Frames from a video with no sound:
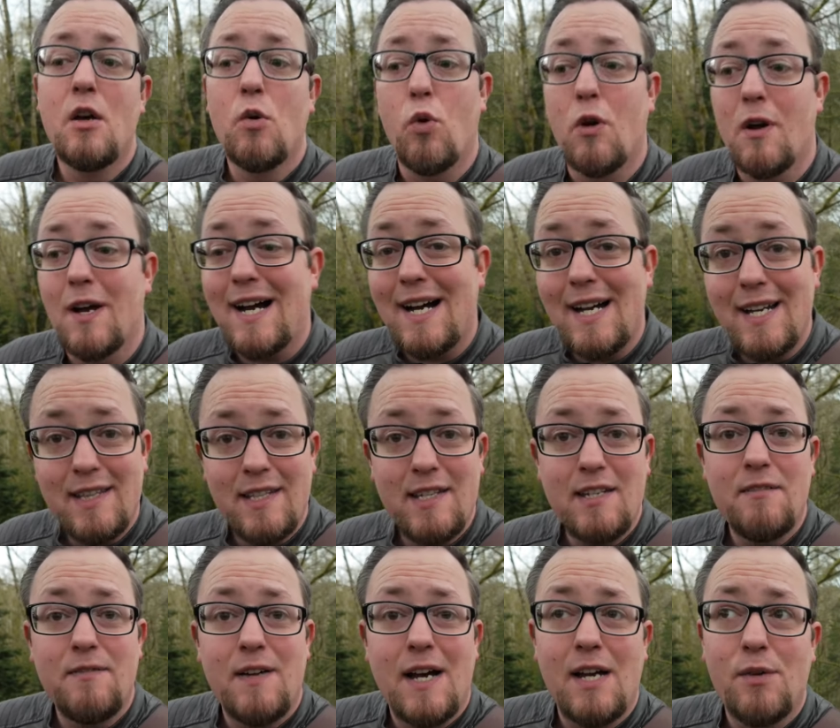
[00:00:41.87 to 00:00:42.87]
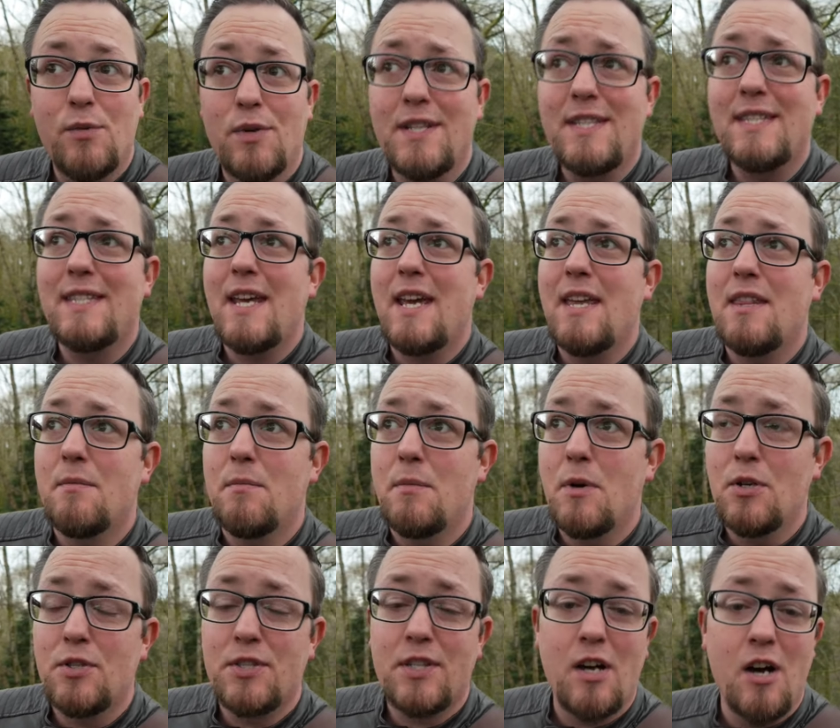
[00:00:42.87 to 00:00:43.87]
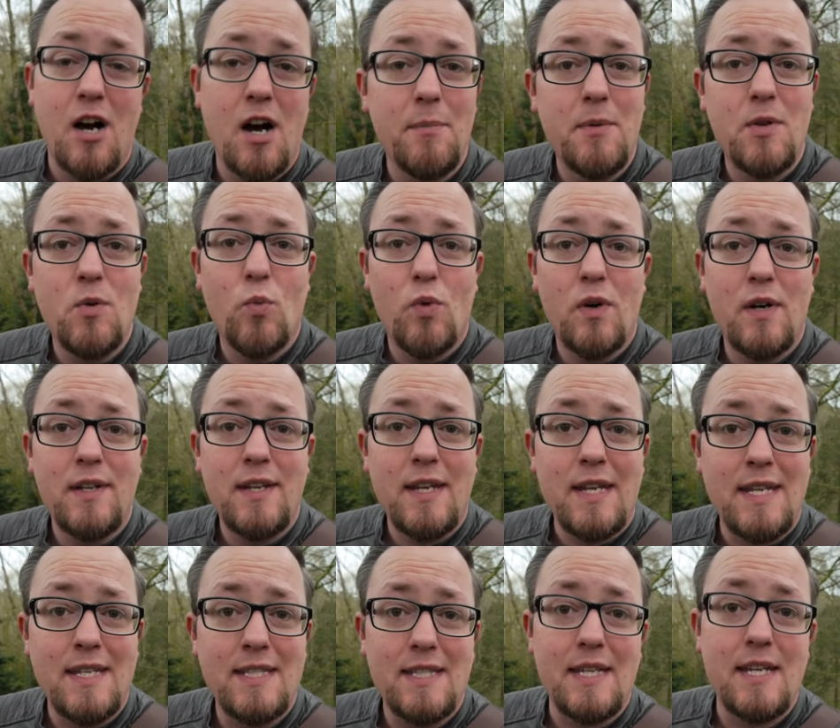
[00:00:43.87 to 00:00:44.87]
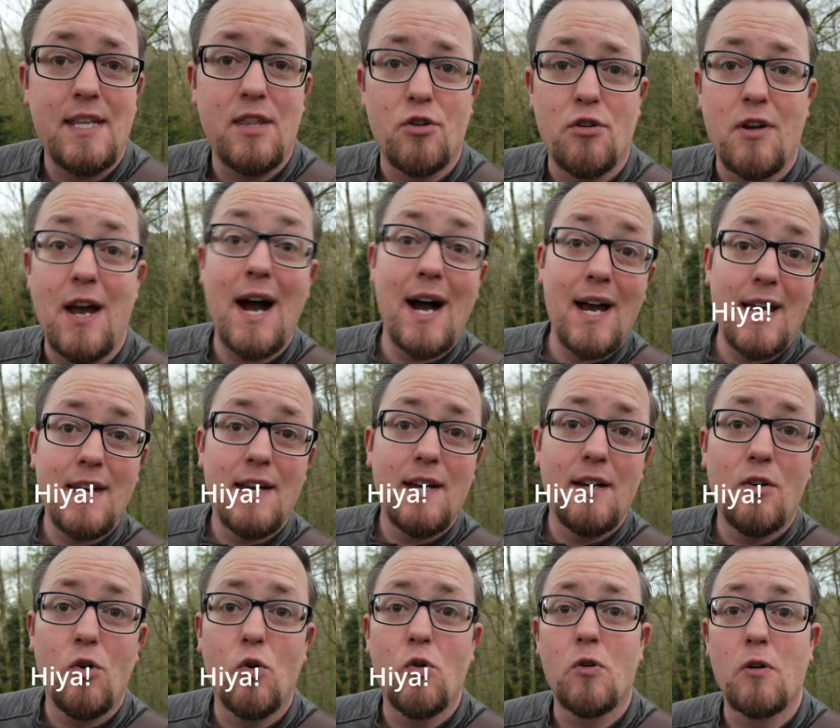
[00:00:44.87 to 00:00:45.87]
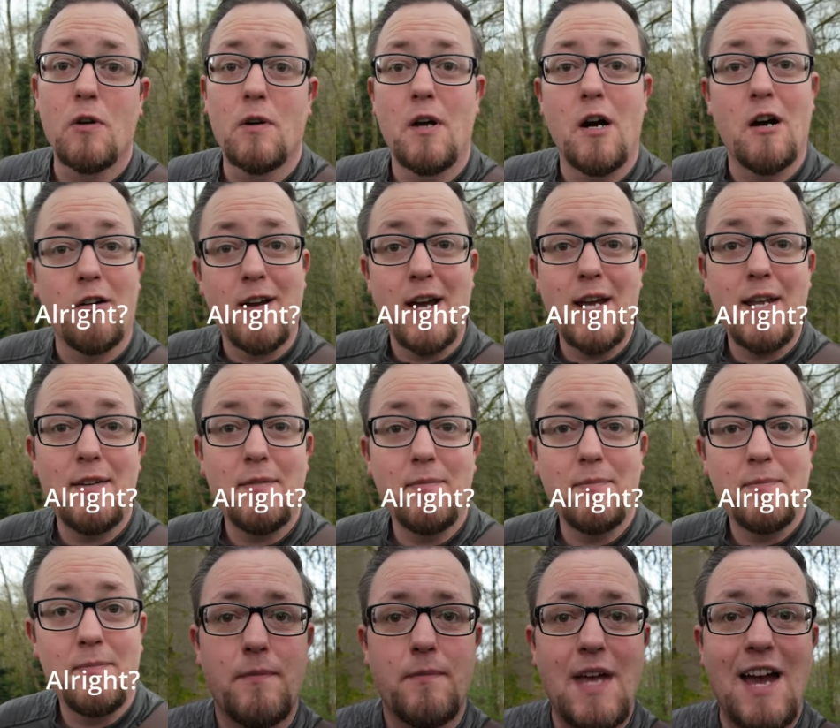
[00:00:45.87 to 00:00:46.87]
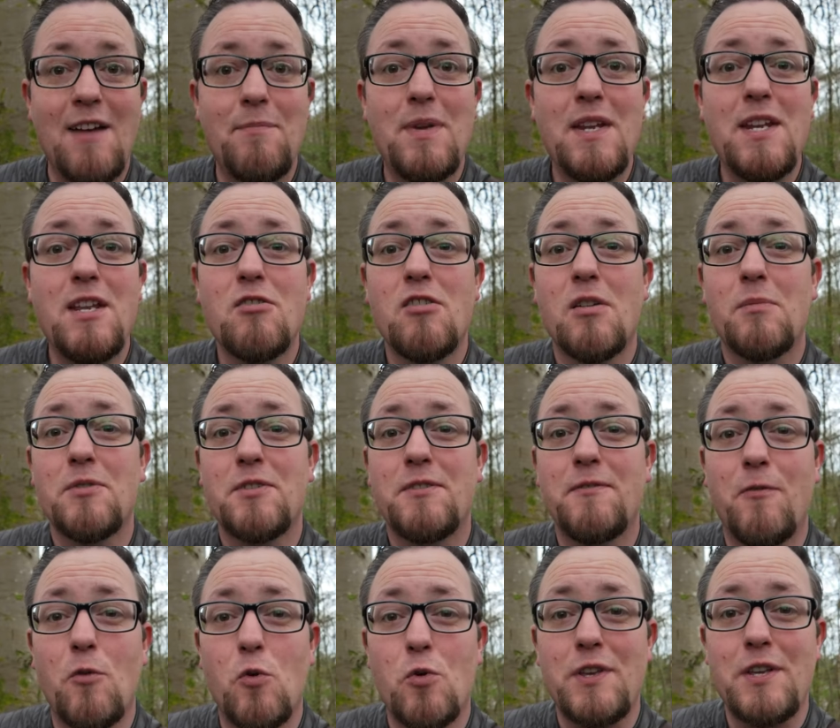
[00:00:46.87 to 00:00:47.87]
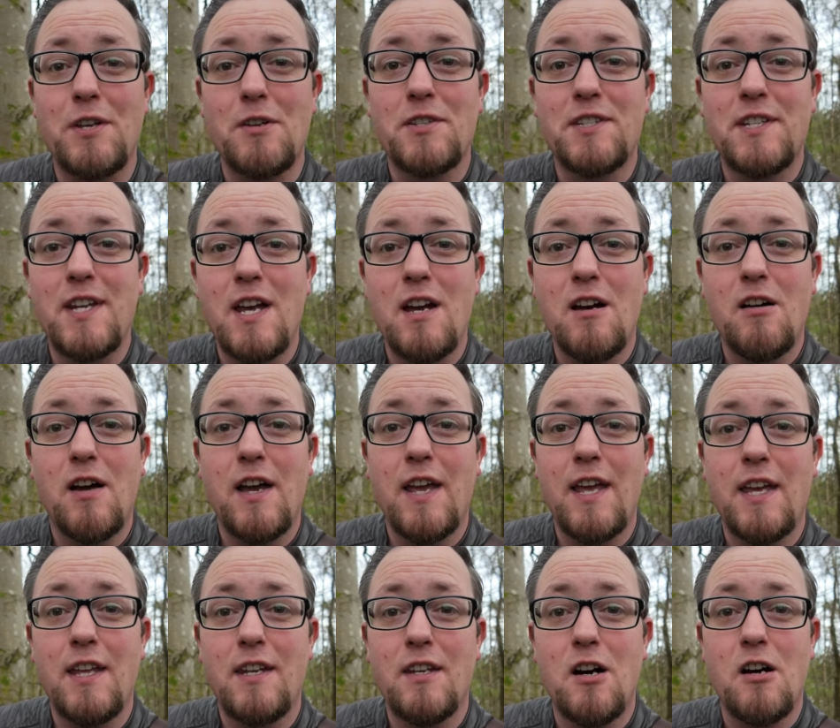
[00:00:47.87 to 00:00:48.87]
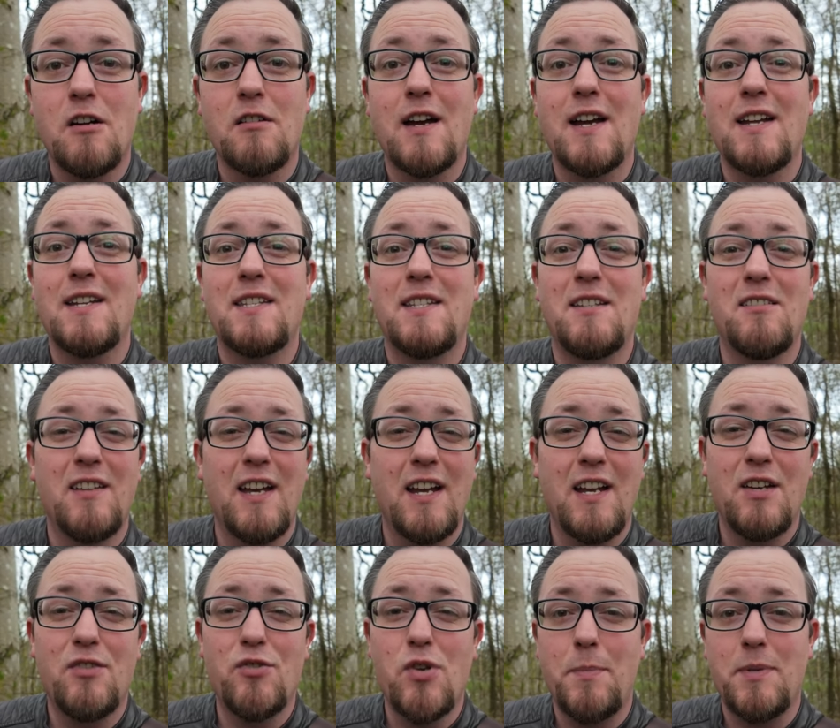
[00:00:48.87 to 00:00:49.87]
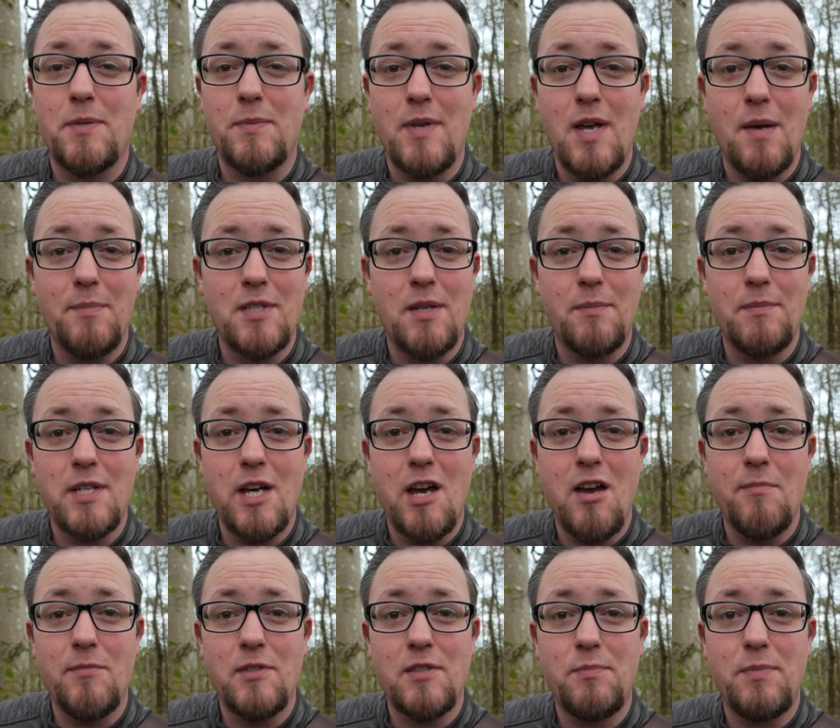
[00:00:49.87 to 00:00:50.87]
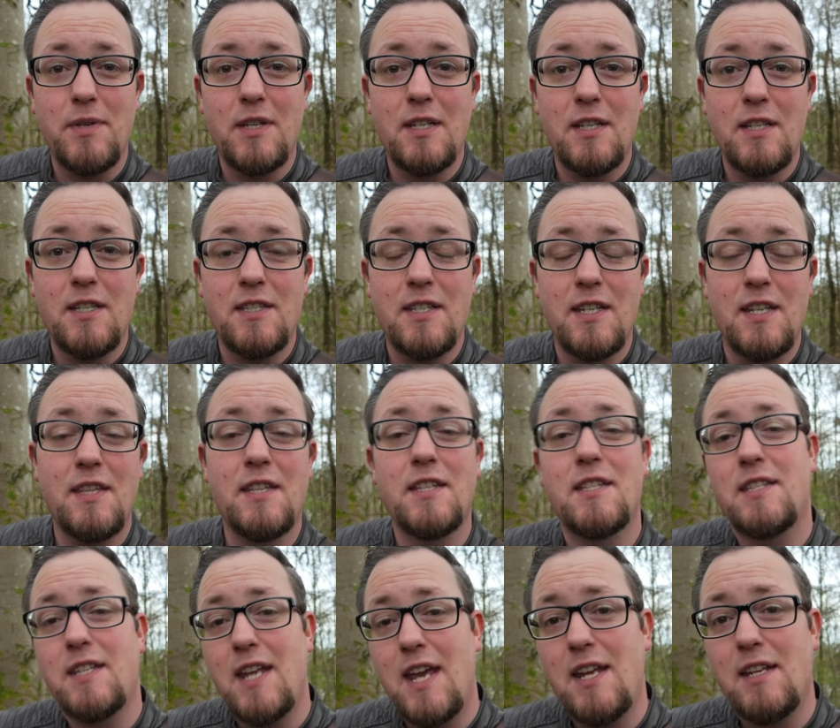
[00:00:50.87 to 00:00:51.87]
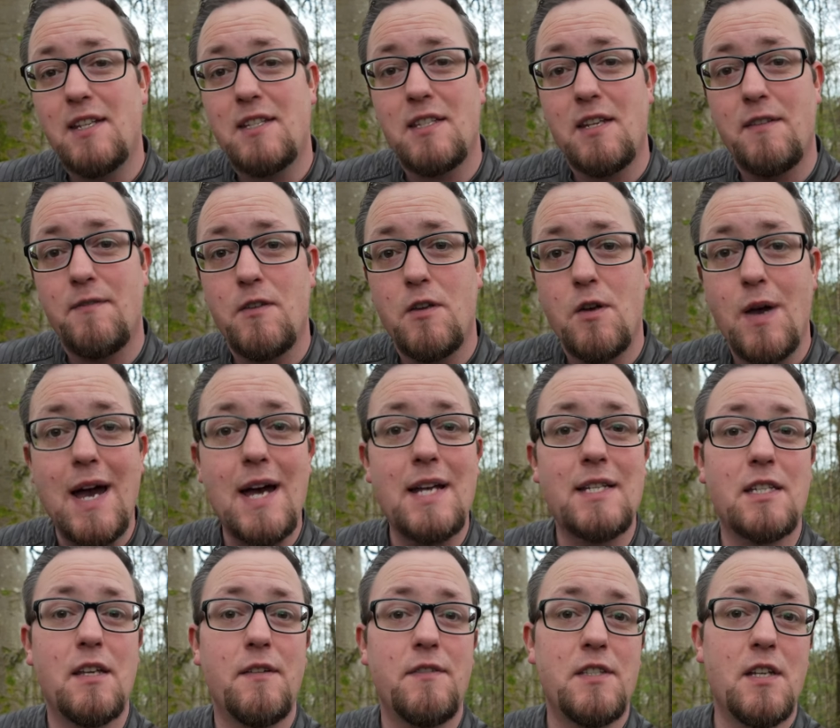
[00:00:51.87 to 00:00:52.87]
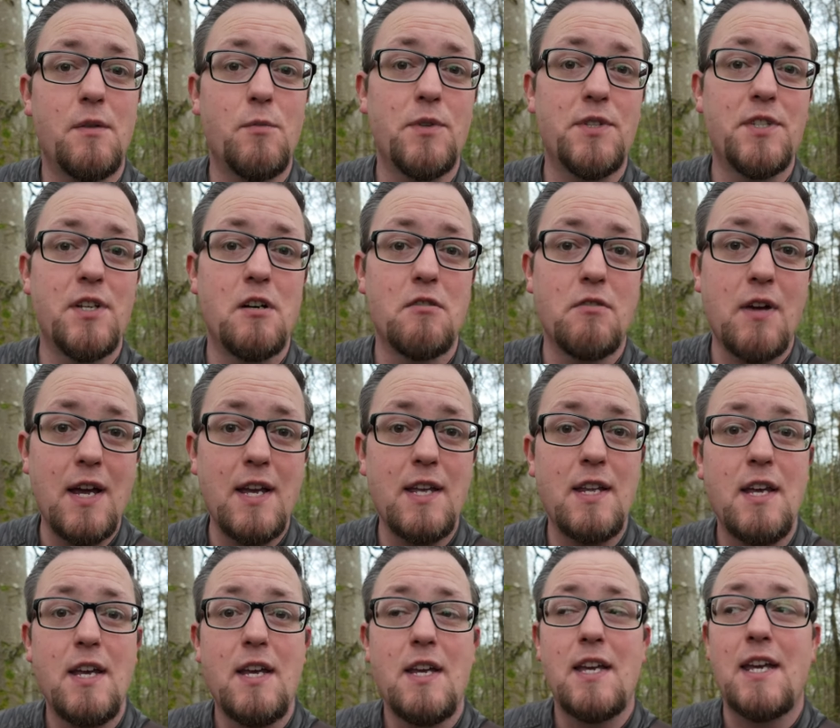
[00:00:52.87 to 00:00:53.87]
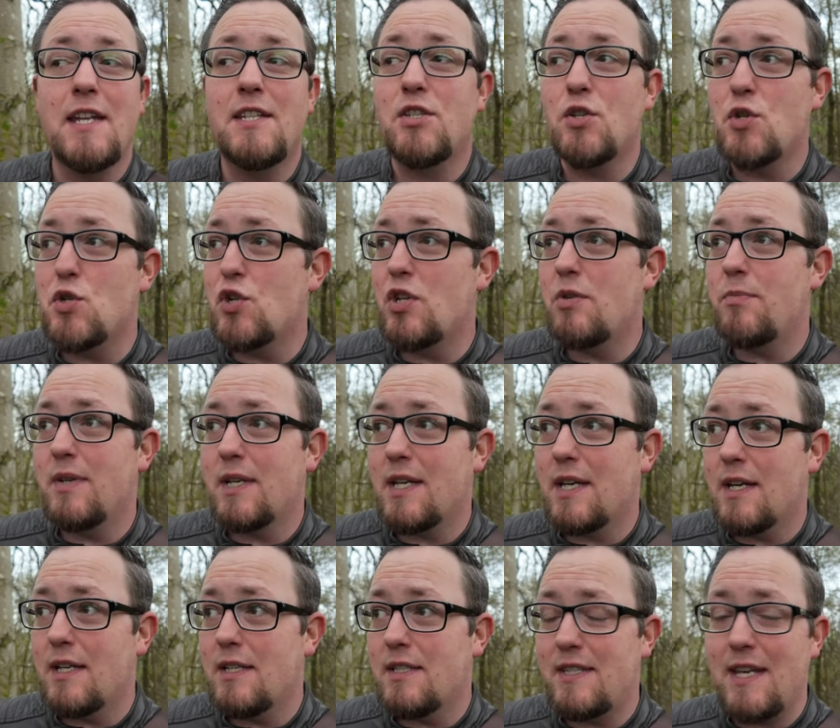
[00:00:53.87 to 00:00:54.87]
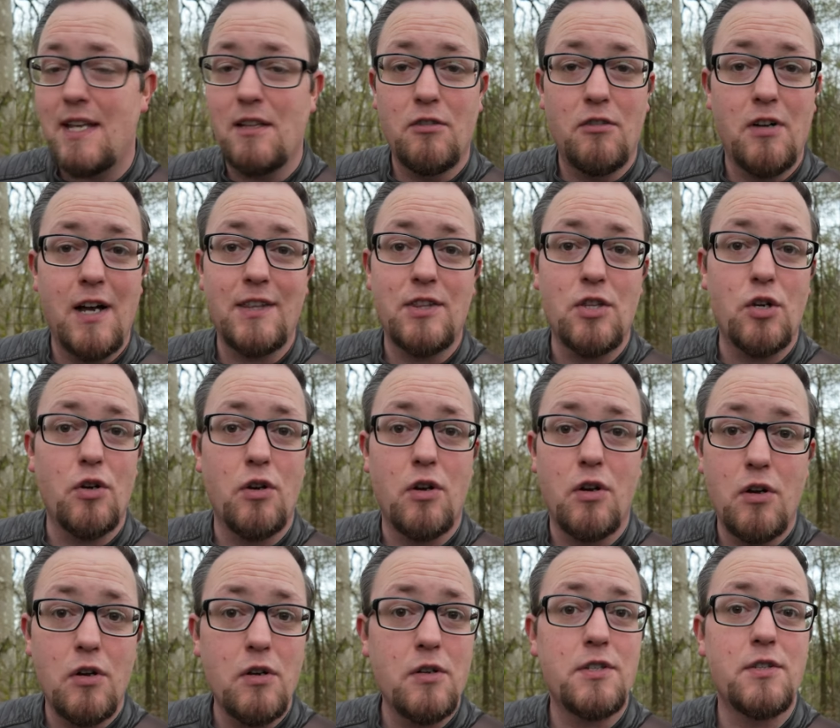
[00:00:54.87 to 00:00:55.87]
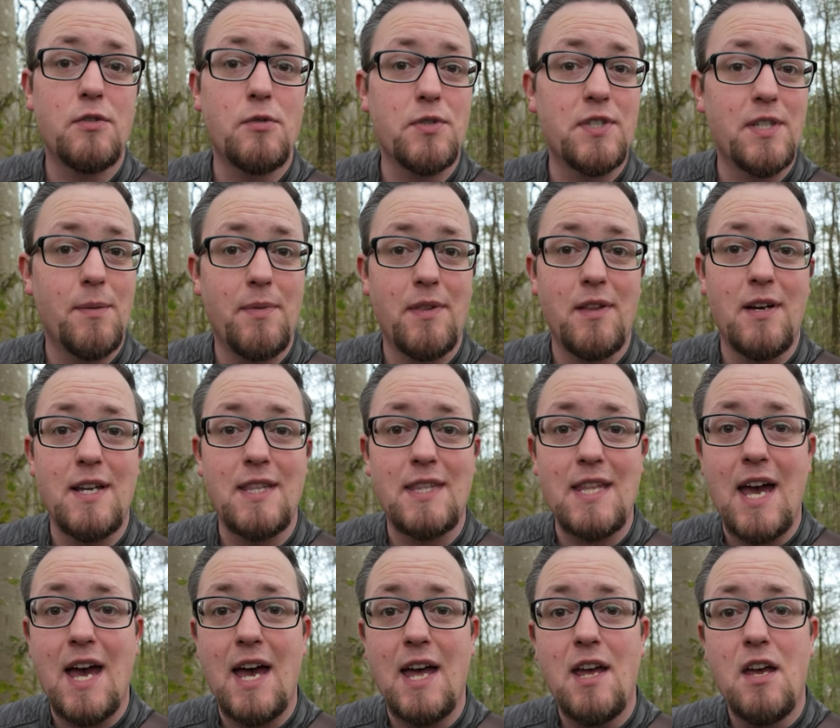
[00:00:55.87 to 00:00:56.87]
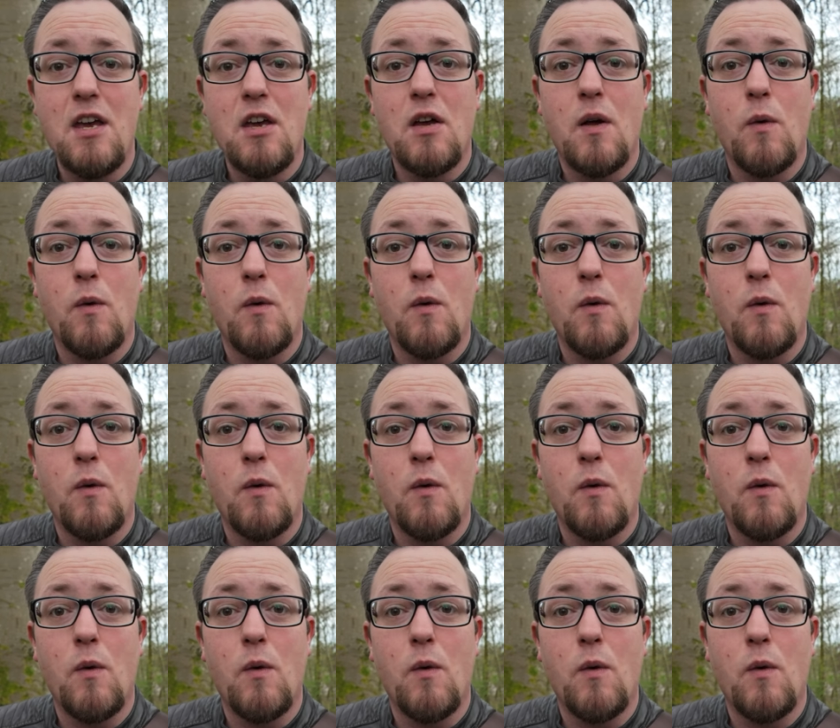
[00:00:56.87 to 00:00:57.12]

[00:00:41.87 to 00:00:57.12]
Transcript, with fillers: Where I live, I would say the most common one is either hiya or all right, I've been here almost four years now, and all right still kind of trips me up sometimes because in the States, if you ask if someone's all right, it's usually because they look like they're hurt or something like that.